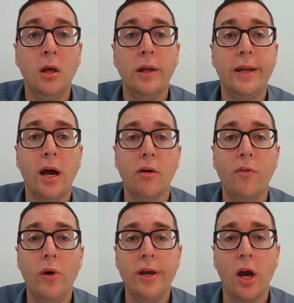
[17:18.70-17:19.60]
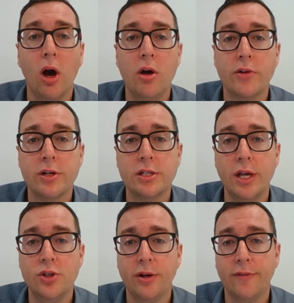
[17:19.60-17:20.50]
Now, avoiding
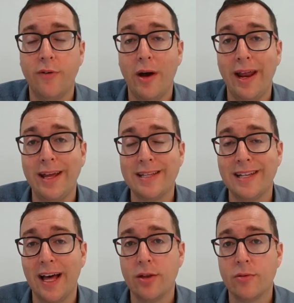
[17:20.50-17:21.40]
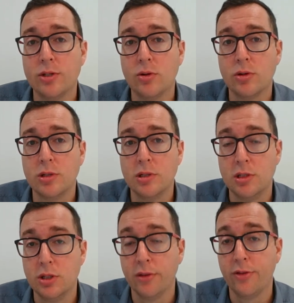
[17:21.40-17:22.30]
overextension of finance and other resources
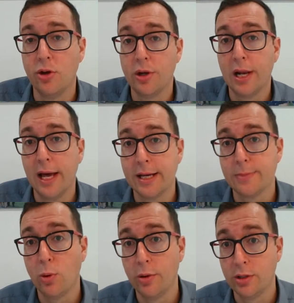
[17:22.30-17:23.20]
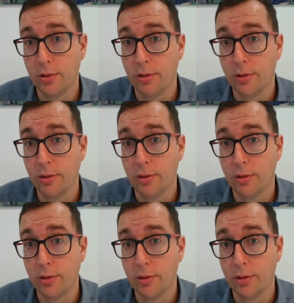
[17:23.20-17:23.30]
is your third last point.